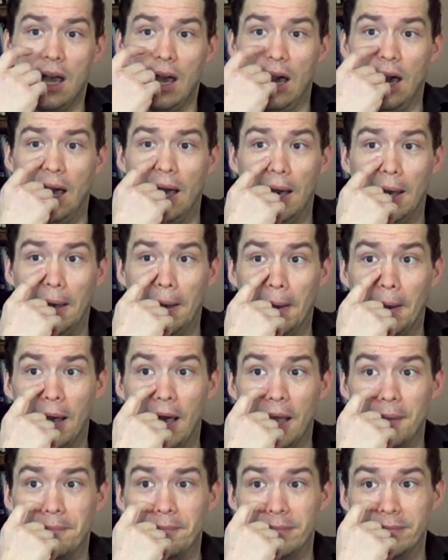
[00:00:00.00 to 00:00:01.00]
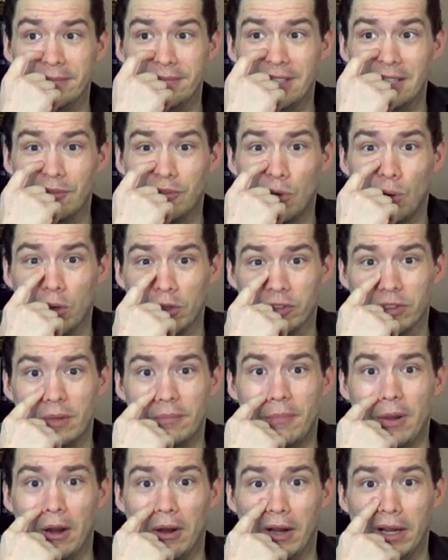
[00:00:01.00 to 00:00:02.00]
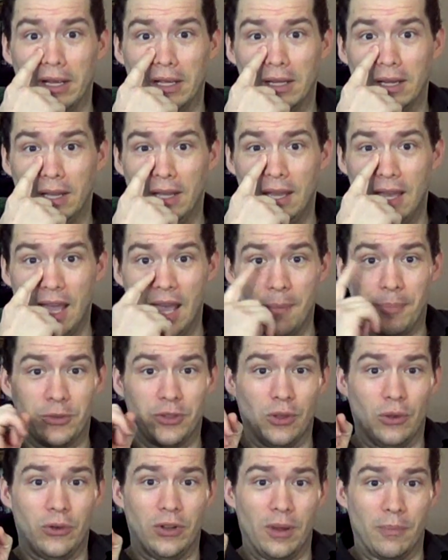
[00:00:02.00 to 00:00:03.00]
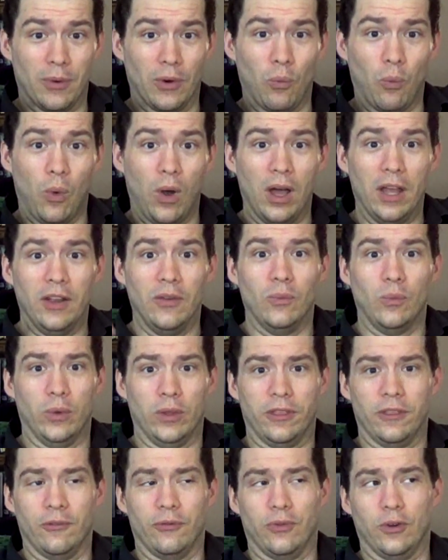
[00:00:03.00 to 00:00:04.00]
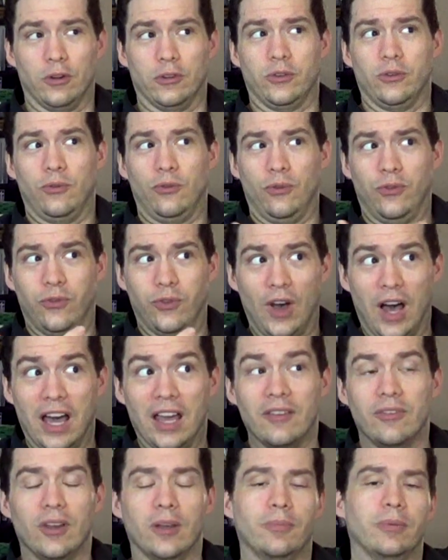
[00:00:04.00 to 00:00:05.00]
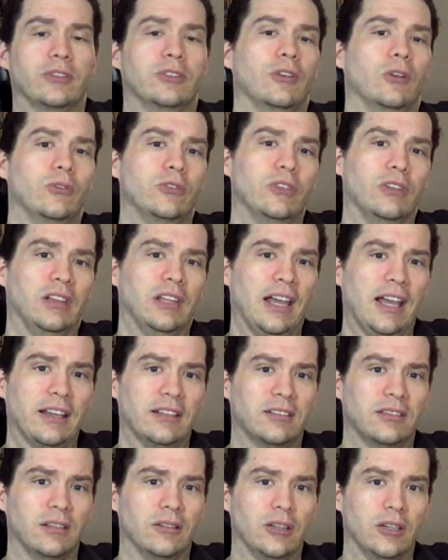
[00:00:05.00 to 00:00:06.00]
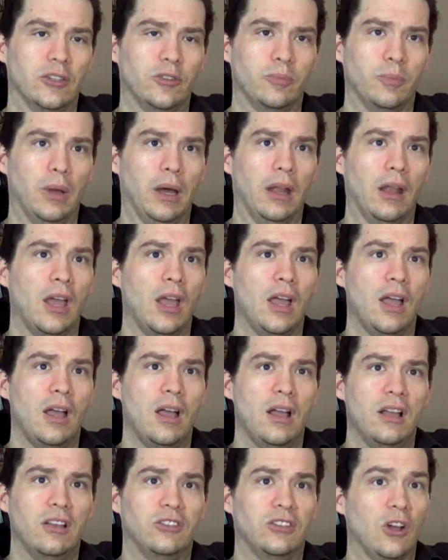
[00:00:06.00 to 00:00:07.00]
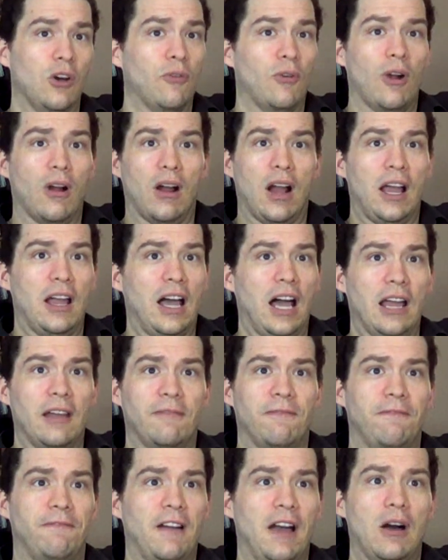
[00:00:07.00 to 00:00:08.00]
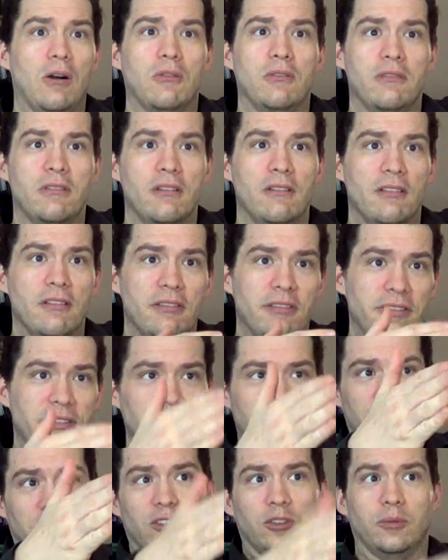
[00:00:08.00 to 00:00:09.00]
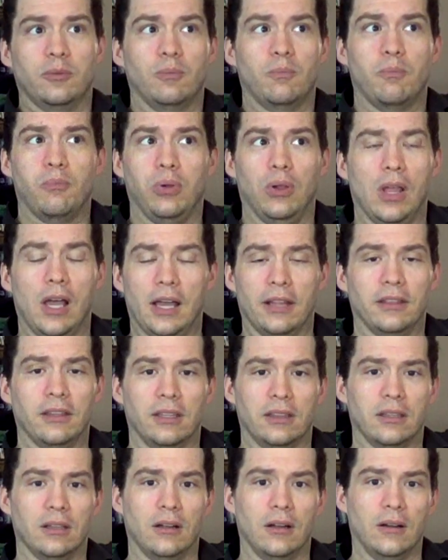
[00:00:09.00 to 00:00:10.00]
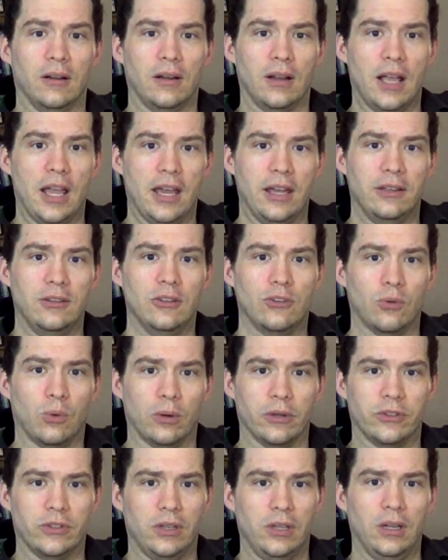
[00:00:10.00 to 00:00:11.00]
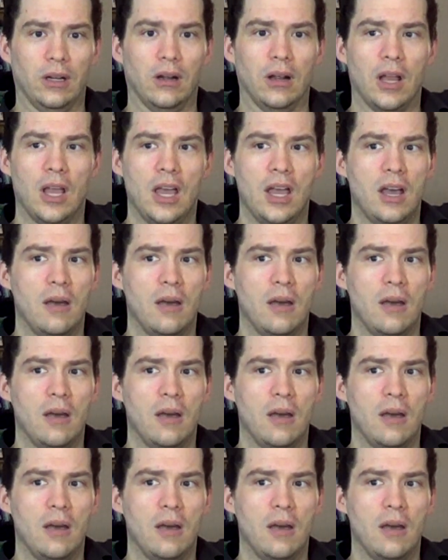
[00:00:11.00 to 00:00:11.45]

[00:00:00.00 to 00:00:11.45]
I'm, of course, comparing episode number one with the first 5 episodes of the last series, but so far I found this plot that they're heading towards here